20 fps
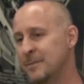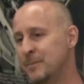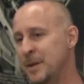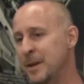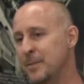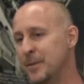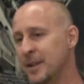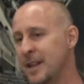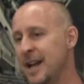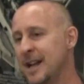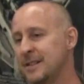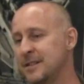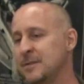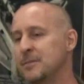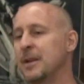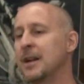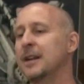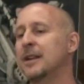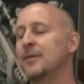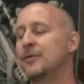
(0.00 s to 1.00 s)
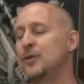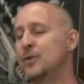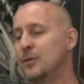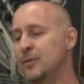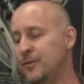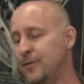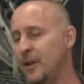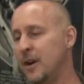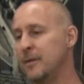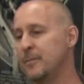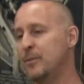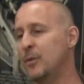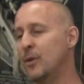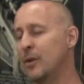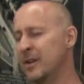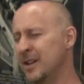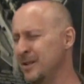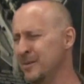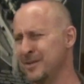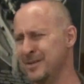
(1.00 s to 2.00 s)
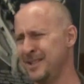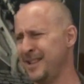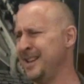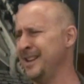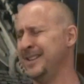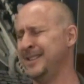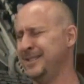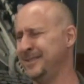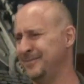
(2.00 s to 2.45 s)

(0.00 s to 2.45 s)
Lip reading: People asked him, like, if you fought Bourne, he was like...